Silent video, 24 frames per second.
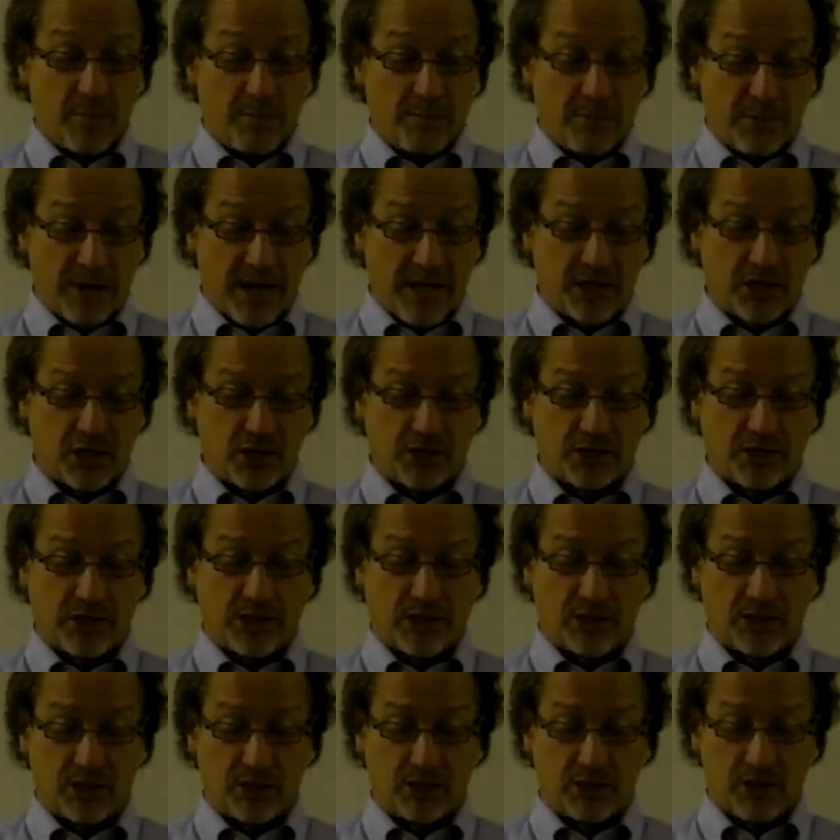Blood sugar
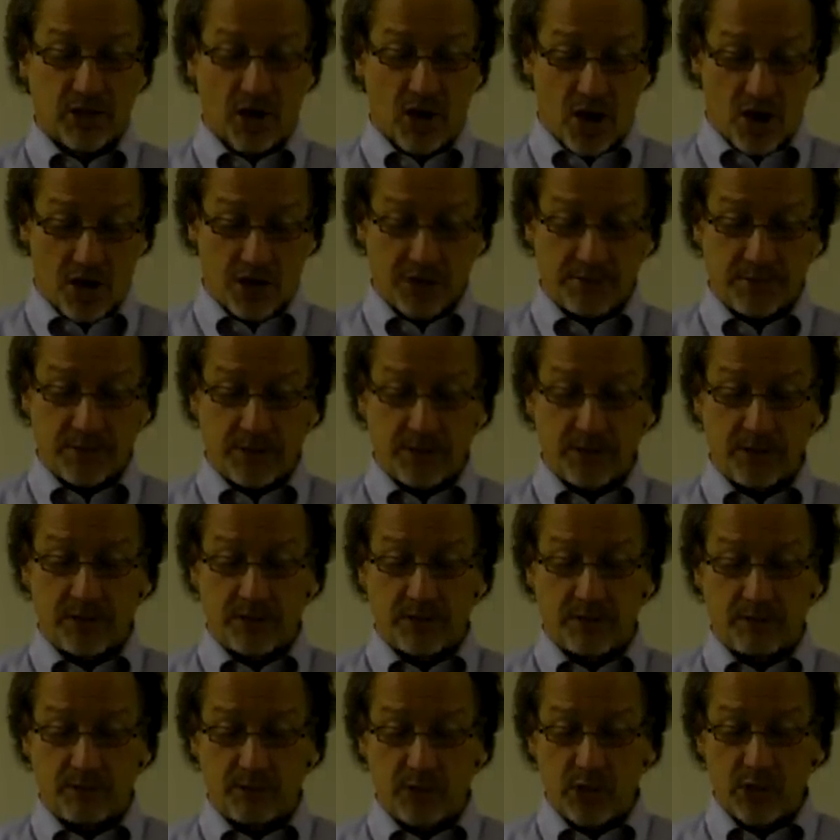issues,
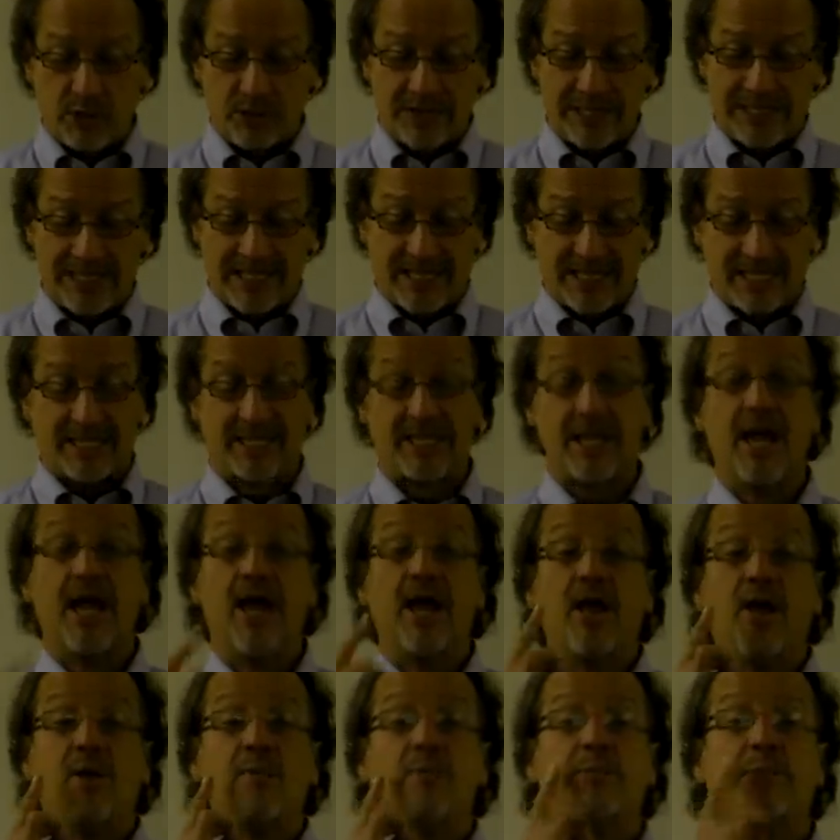autoimmune diseases,
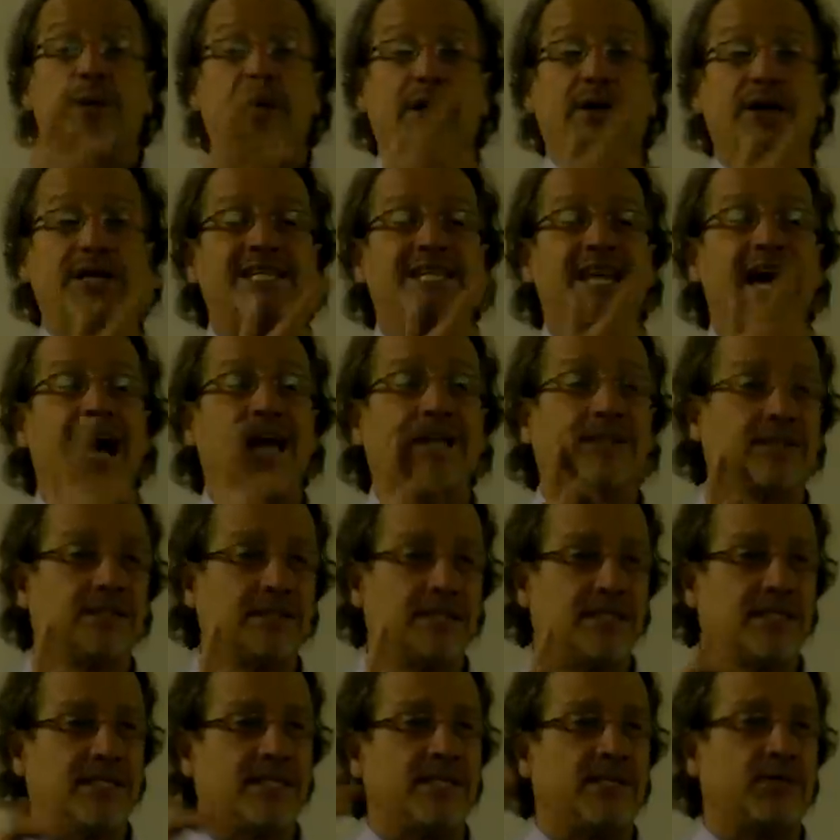periodontal
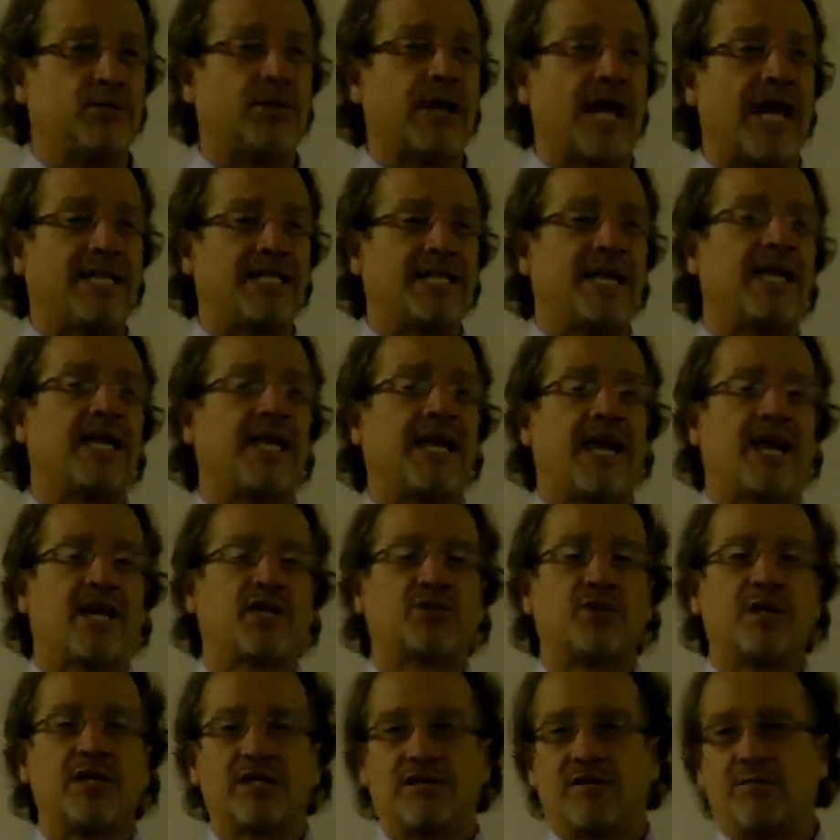disease. When I take
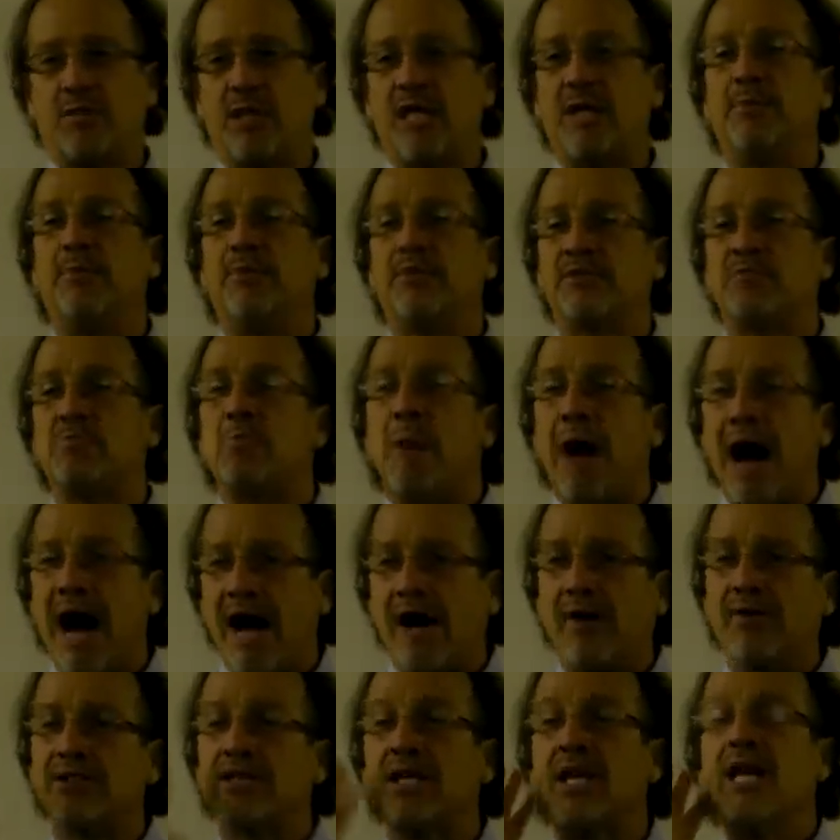x-rays of people's
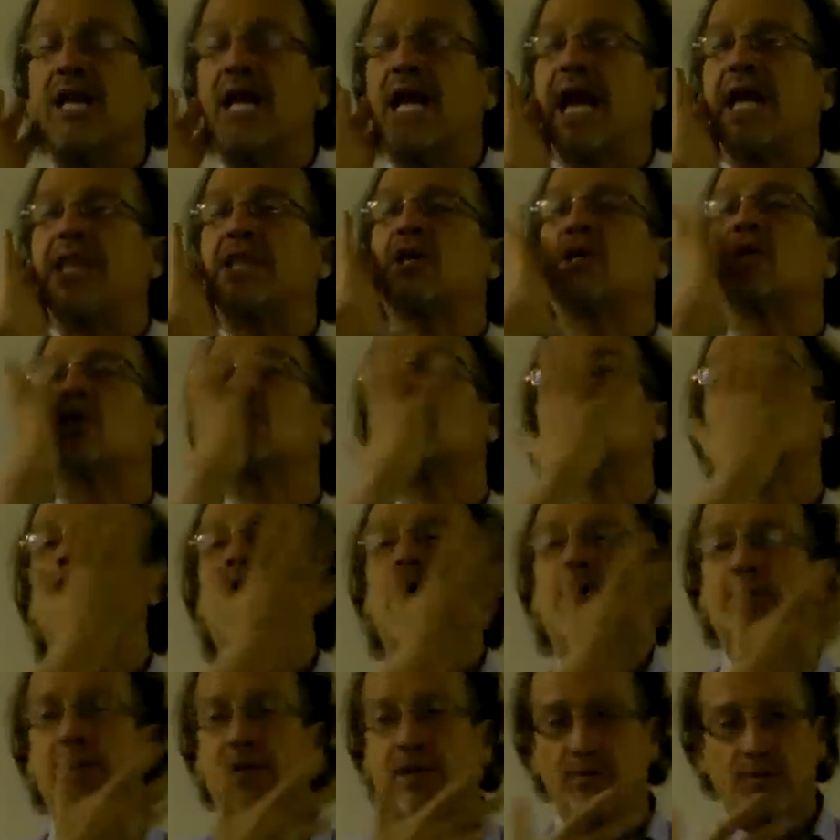mouths and they're
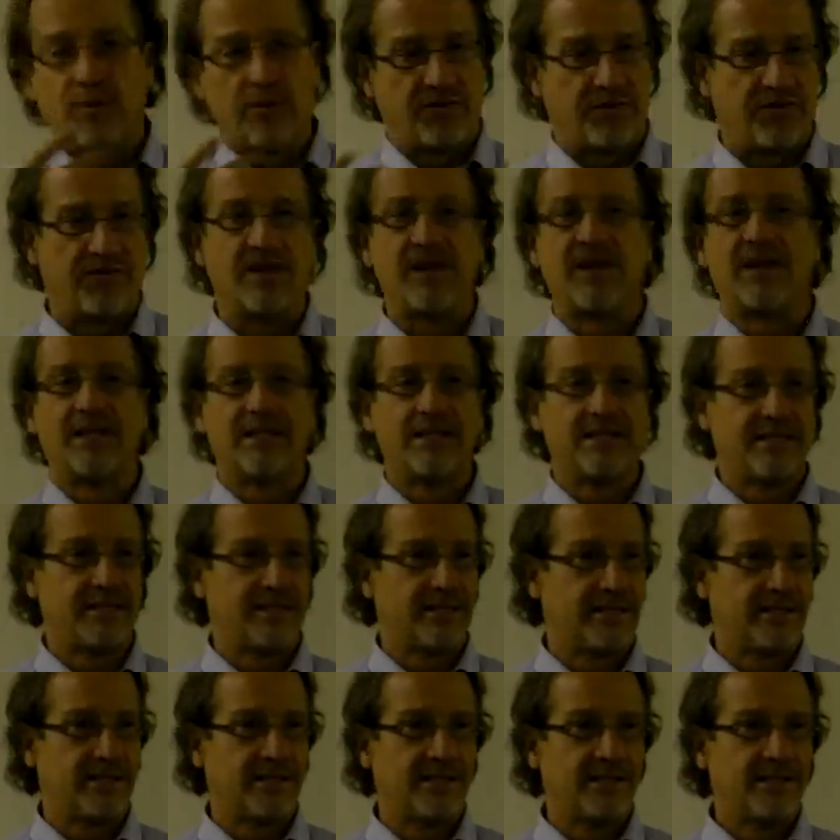loaded with
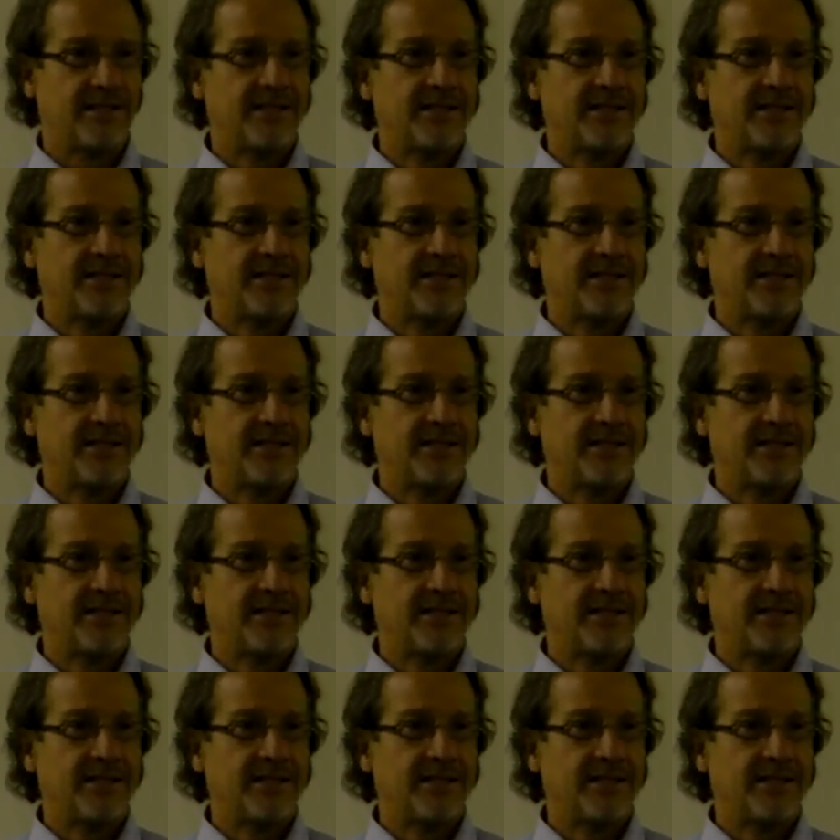fillings,